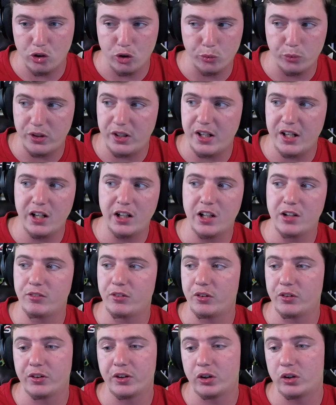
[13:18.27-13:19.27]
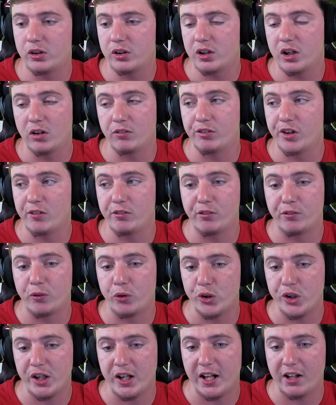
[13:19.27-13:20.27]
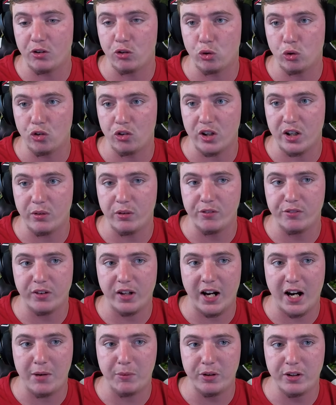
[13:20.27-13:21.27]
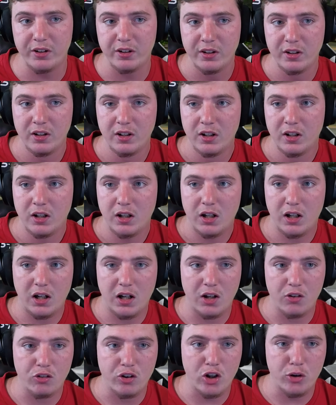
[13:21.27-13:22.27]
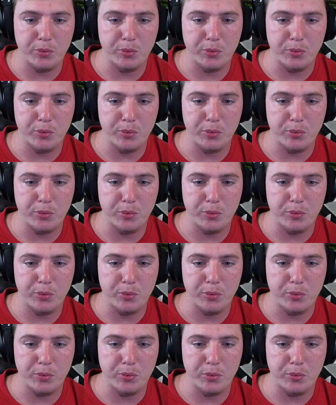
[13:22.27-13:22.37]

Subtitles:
because we need a level 30 or level 40 Ankylosaurus anyway for the hybrid. So